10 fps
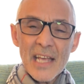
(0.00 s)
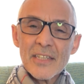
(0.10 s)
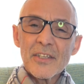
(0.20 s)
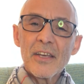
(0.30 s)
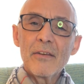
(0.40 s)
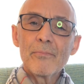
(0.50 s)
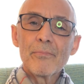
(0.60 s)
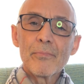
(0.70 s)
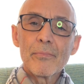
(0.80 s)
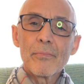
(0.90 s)
See,
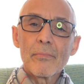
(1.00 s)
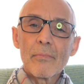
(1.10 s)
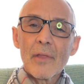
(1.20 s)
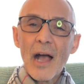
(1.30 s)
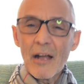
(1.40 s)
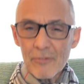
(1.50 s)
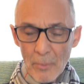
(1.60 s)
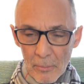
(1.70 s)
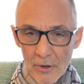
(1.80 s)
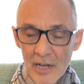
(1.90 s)
I
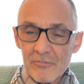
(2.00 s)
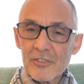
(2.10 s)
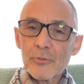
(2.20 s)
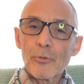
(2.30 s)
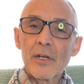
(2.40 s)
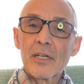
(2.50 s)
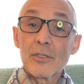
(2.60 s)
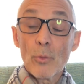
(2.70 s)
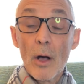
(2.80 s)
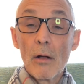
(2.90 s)
remember Irish Spring as
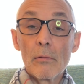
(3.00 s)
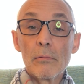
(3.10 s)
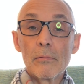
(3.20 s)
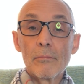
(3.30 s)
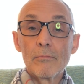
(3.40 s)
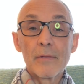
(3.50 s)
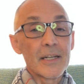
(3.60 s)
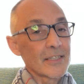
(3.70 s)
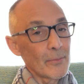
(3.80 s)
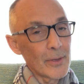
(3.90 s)
well
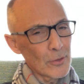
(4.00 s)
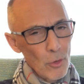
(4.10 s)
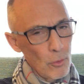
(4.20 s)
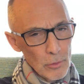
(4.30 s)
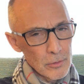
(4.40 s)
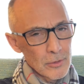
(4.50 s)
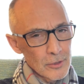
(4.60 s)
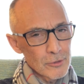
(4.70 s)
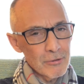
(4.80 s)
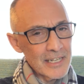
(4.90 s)
because I'm an old
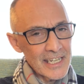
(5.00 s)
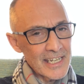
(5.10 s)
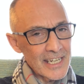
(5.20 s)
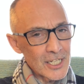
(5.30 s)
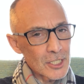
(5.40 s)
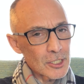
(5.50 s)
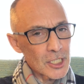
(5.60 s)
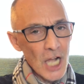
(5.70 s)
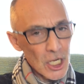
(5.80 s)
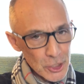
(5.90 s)
creakety
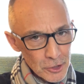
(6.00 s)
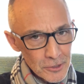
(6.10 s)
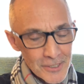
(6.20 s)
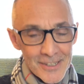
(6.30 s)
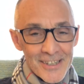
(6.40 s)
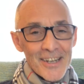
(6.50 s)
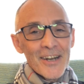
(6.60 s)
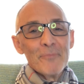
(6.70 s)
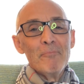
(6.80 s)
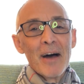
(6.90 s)
codger.
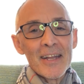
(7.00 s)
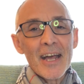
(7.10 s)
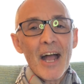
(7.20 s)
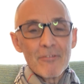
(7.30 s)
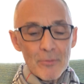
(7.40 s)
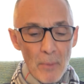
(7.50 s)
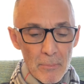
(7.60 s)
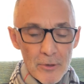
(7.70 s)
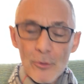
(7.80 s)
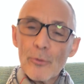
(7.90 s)
But I
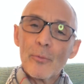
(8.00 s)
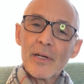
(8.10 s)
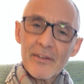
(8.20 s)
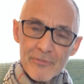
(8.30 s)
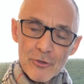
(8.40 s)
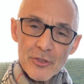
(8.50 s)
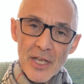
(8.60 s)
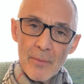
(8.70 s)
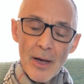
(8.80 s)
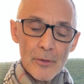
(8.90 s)
remember when it first
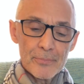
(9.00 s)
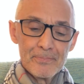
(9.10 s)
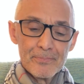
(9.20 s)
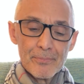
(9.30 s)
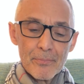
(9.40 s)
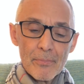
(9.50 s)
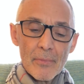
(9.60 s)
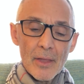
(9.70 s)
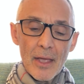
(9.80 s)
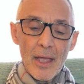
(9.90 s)
came out.
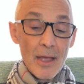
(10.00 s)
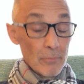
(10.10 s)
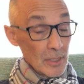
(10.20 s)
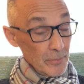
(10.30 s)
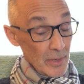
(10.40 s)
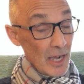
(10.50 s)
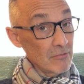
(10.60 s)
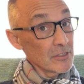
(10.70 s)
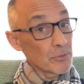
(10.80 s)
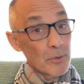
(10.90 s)
And believe me,
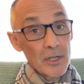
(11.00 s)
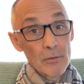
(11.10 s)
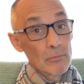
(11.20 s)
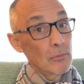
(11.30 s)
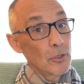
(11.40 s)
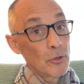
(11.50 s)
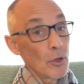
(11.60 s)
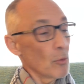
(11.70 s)
Irish Spring, there